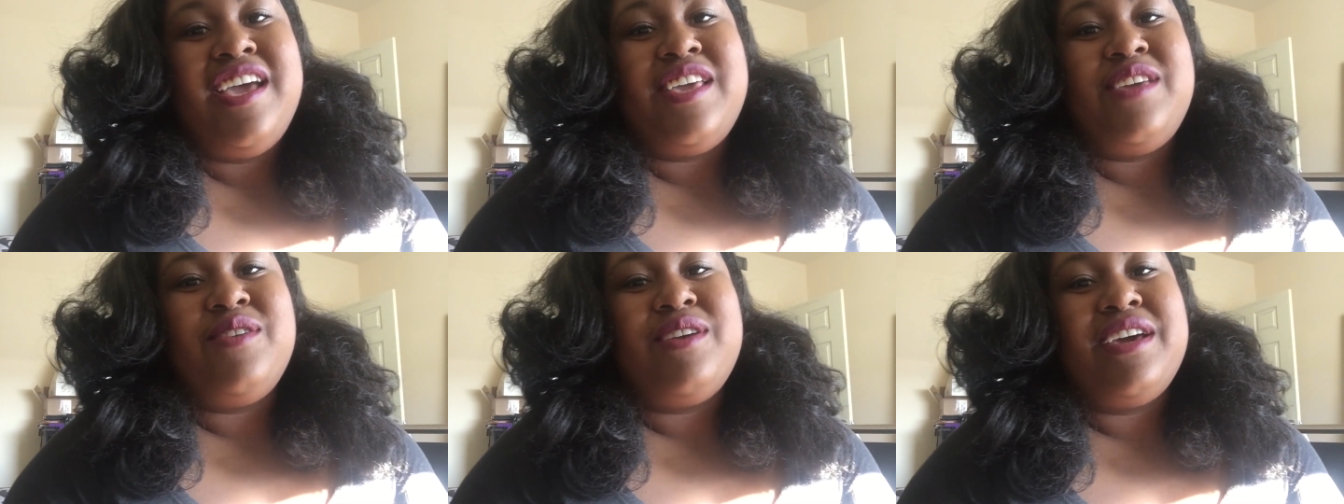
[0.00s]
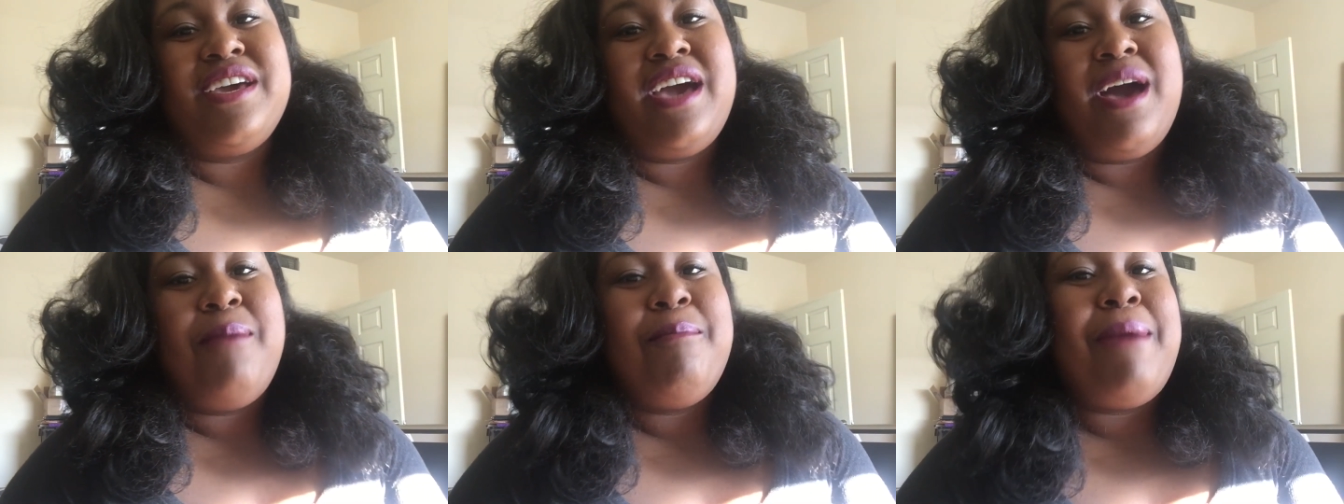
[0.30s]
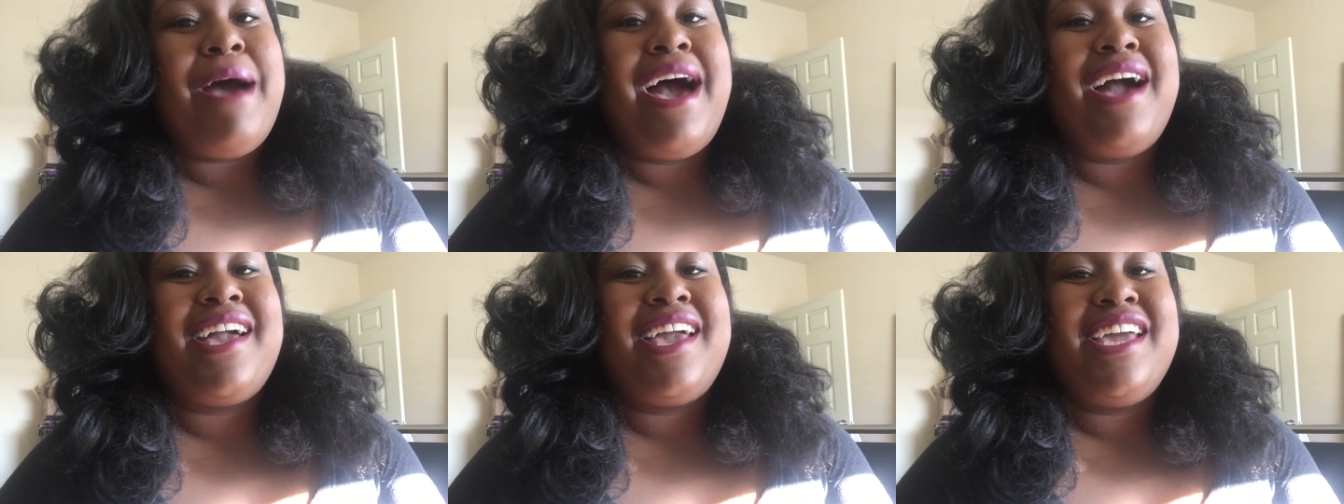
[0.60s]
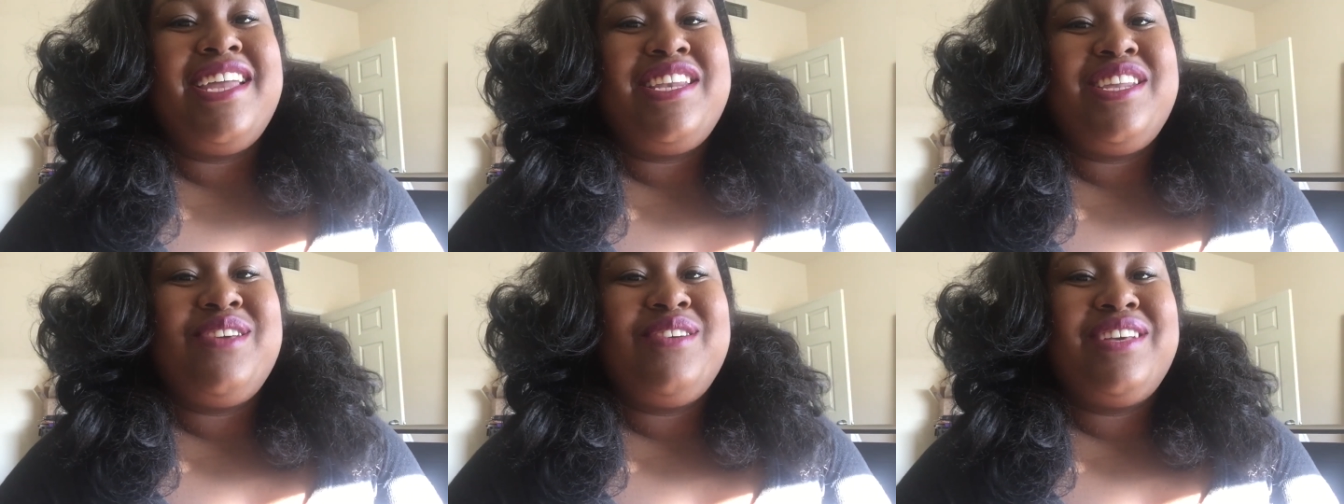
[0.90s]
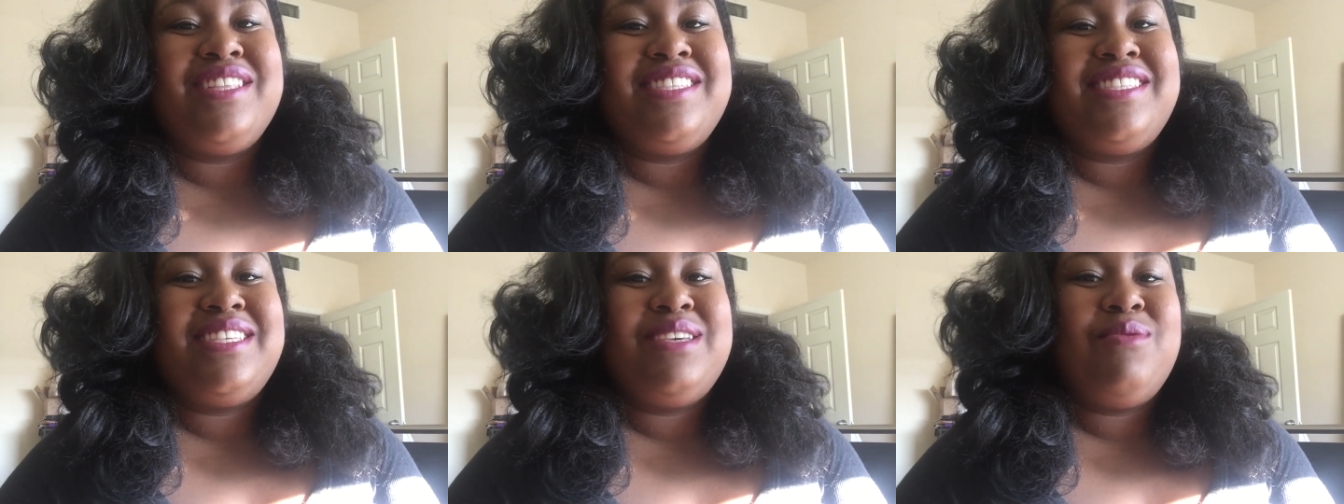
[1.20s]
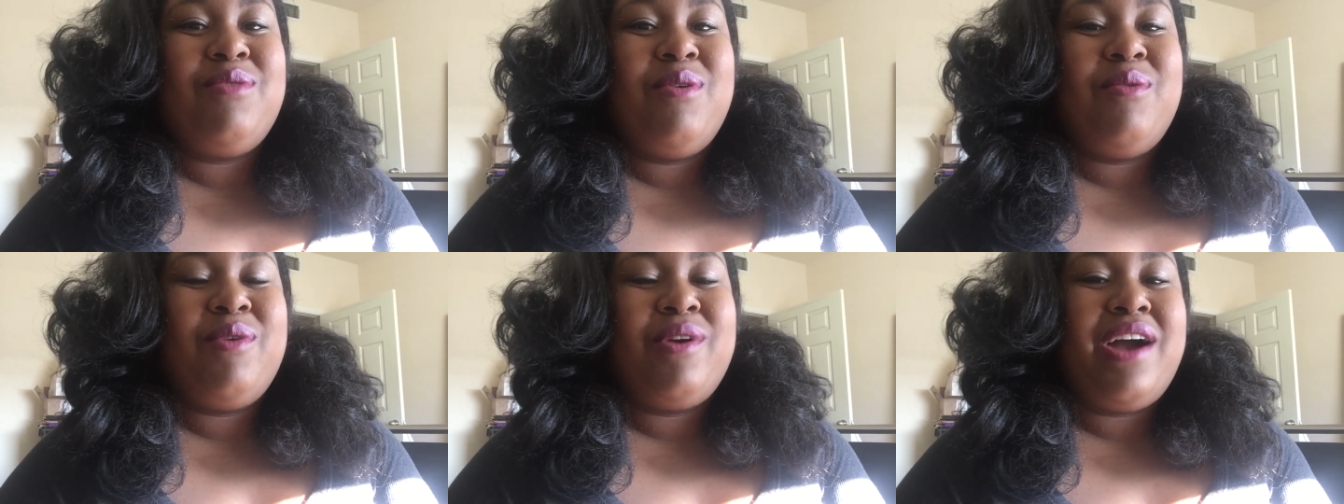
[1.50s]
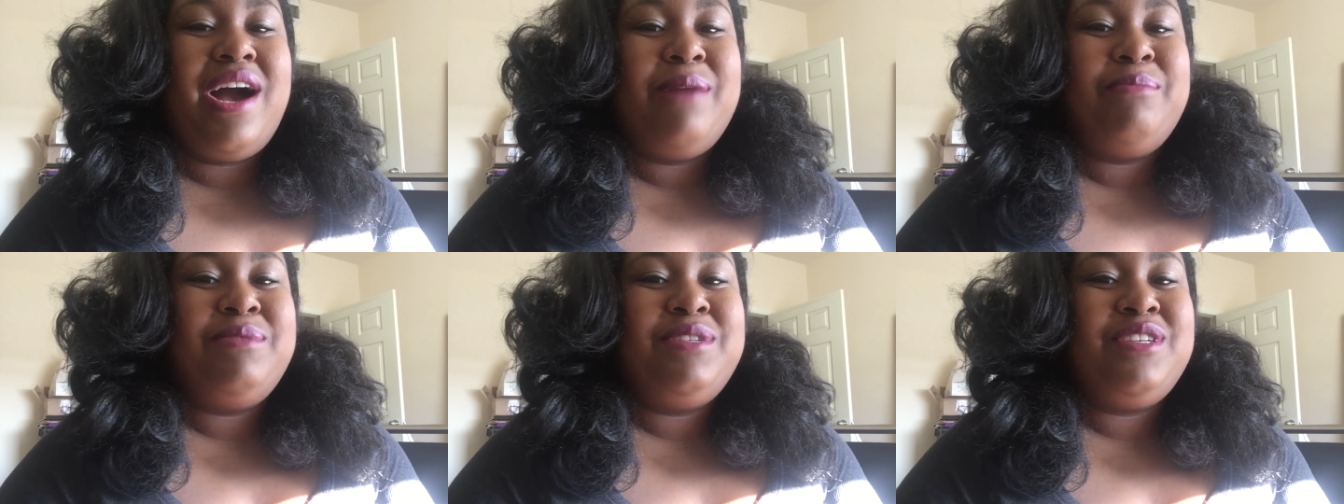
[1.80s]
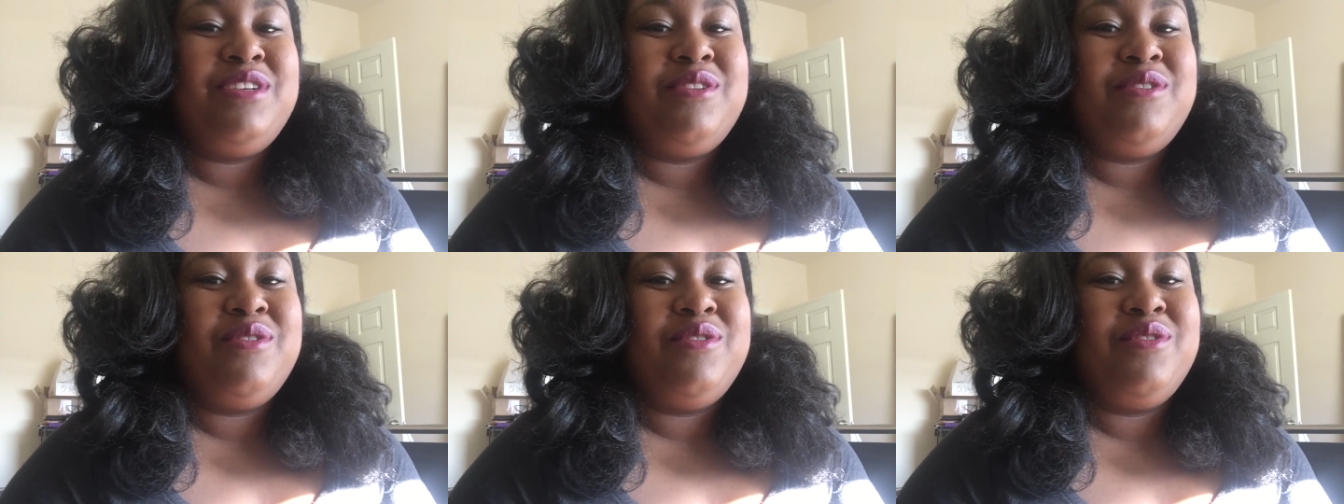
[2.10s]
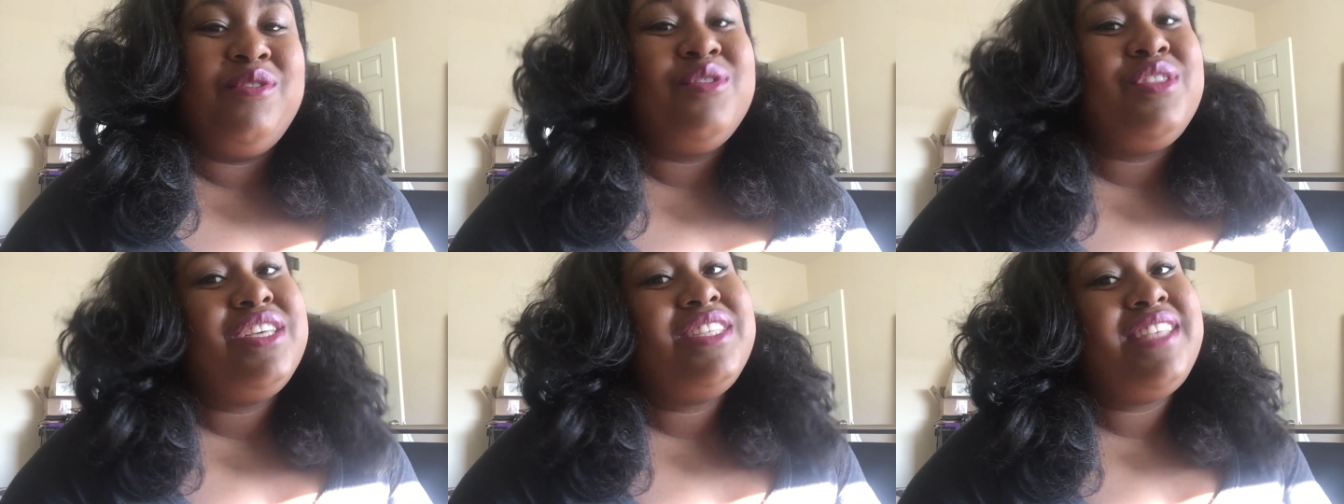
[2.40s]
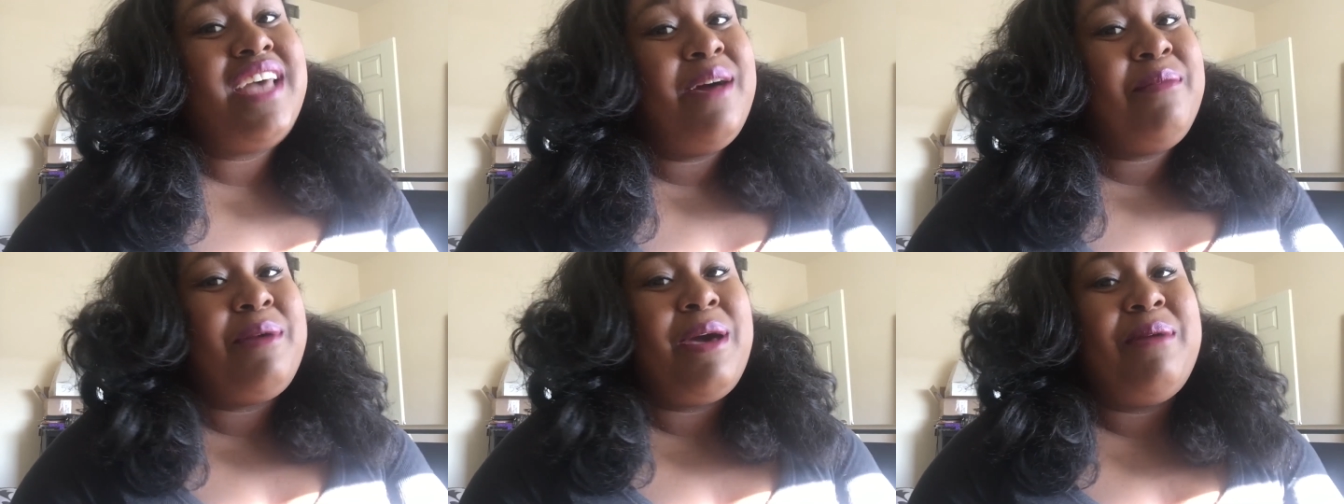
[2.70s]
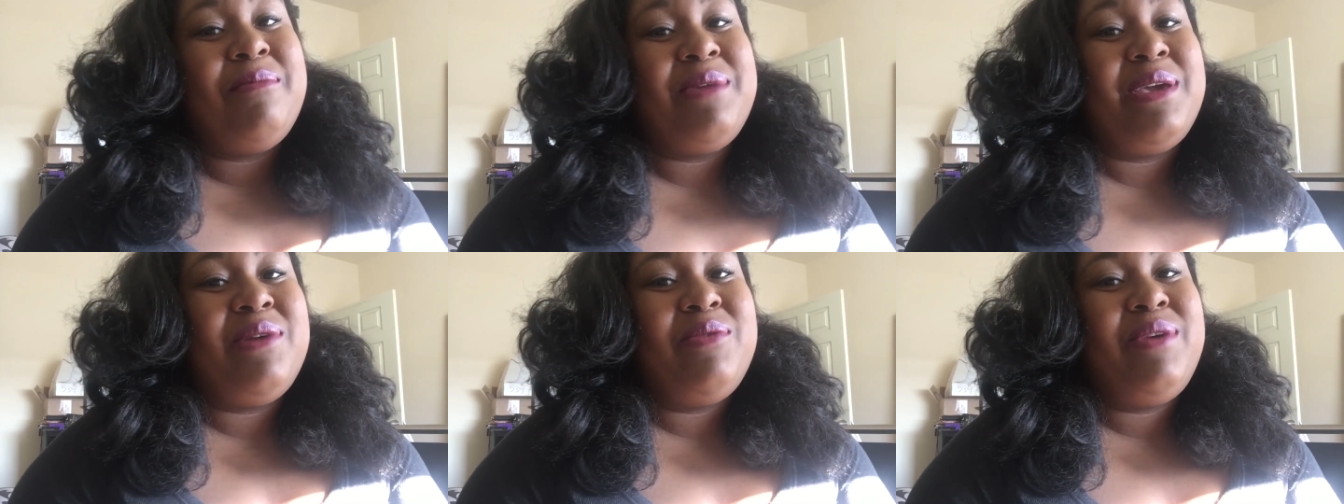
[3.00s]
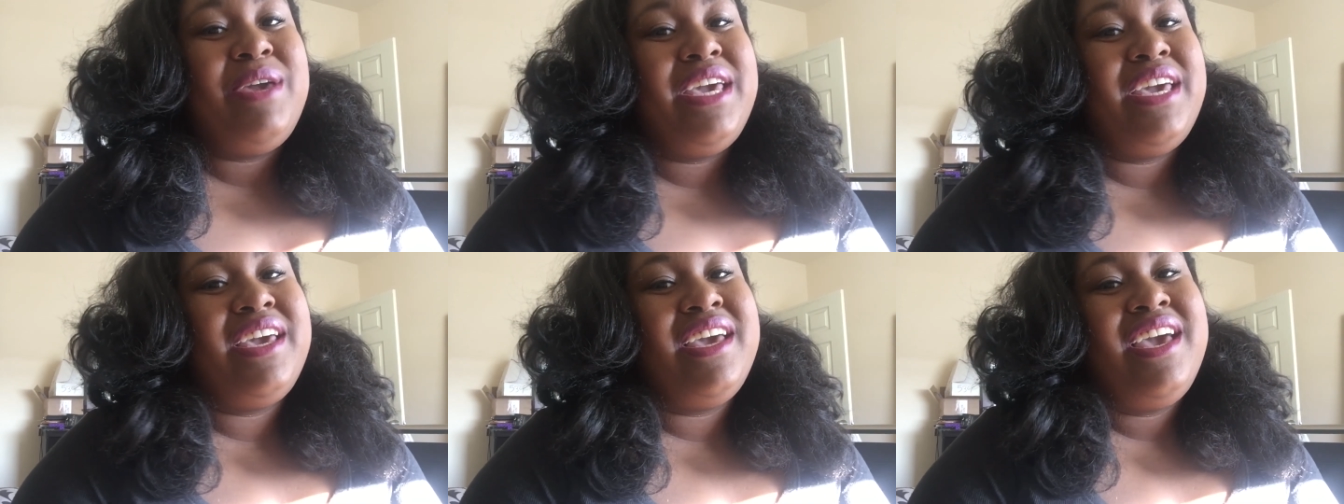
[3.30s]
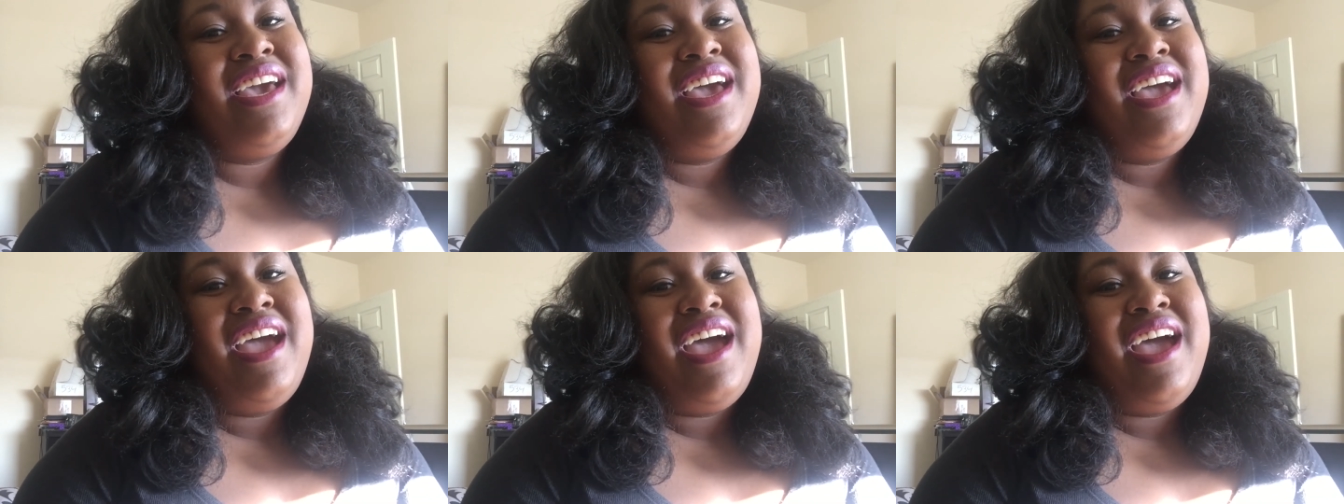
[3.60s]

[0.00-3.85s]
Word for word: you can come back and you can see what we're up to this upcoming week.